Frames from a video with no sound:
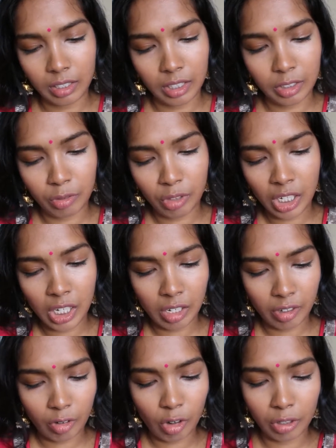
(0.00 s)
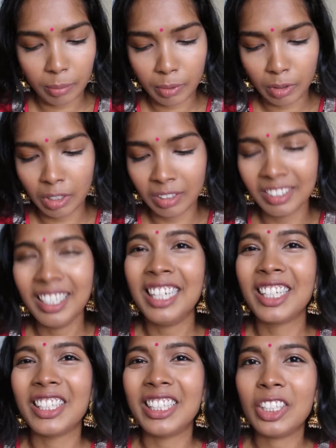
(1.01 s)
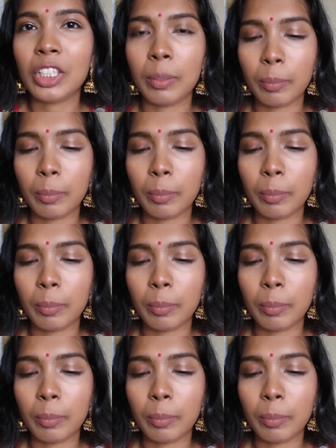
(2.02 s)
is really in a horrible condition.